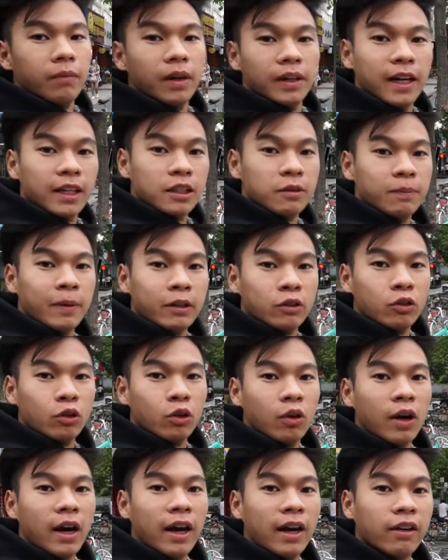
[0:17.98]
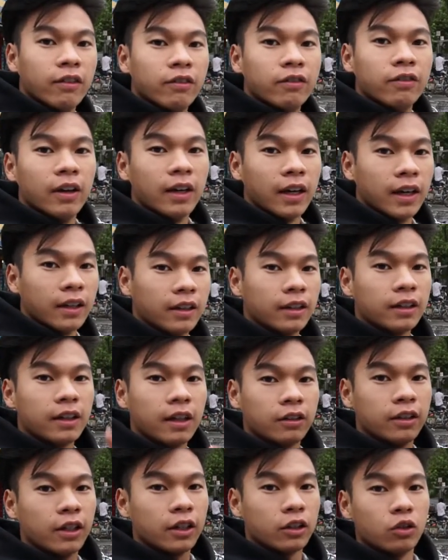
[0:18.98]
My dad's about to arrive, and I think
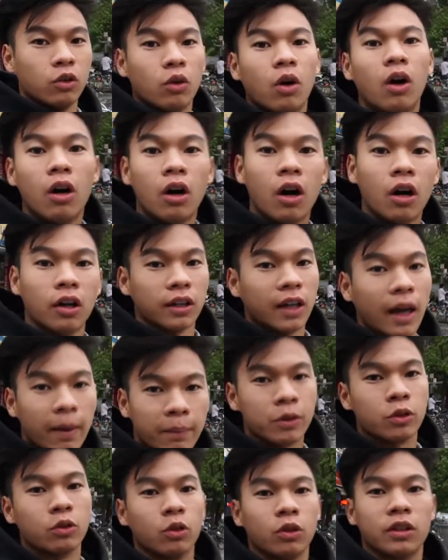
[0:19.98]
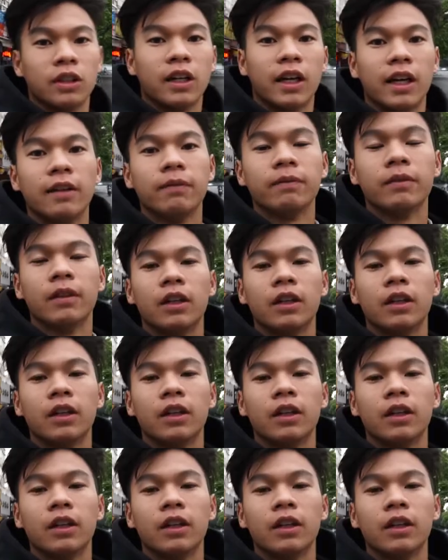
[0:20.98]
I'll take you all on a campus tour today.